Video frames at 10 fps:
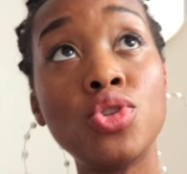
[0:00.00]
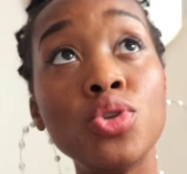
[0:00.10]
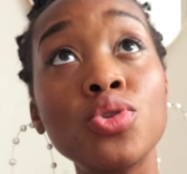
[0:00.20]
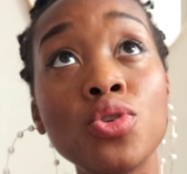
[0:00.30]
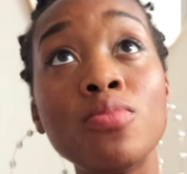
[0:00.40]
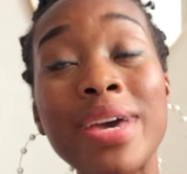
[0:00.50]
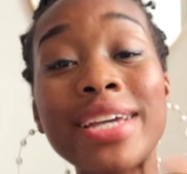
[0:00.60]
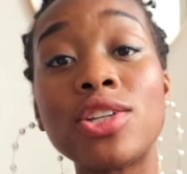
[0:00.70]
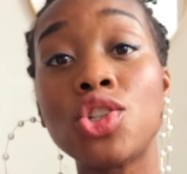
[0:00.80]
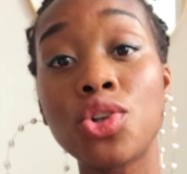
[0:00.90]
Do you
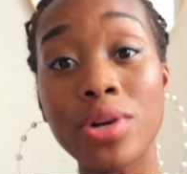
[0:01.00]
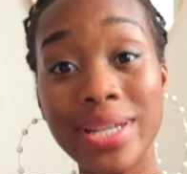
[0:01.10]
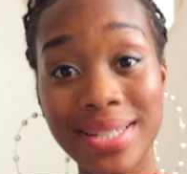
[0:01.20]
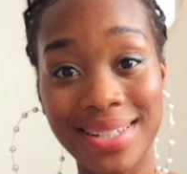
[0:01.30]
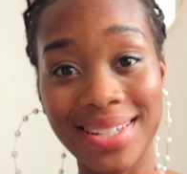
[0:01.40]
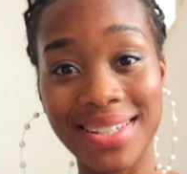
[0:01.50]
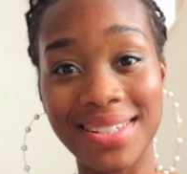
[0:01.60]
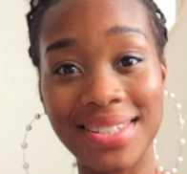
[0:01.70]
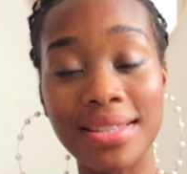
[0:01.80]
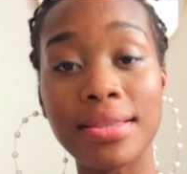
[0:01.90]
make
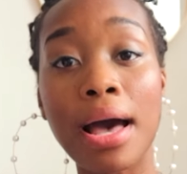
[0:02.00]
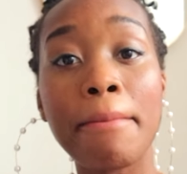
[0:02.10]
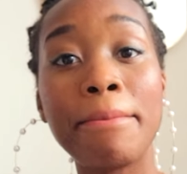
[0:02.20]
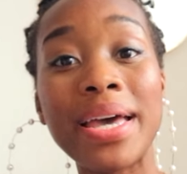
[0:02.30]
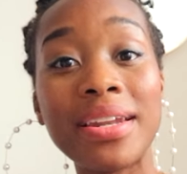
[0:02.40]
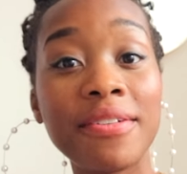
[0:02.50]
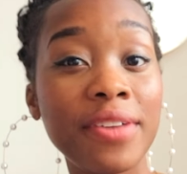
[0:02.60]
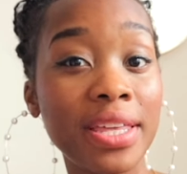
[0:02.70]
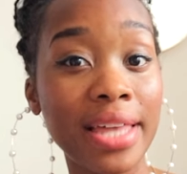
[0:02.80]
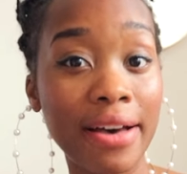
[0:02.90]
choices that
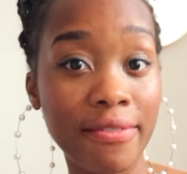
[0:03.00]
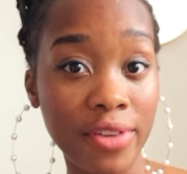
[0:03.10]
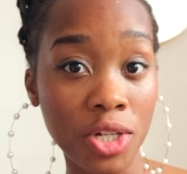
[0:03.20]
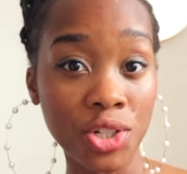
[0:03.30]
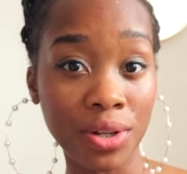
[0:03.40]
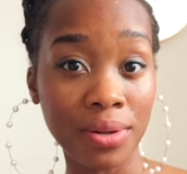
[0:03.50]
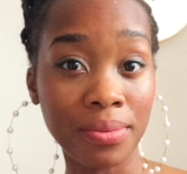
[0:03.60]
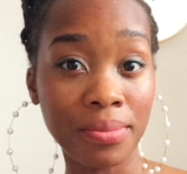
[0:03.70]
benefit that vision?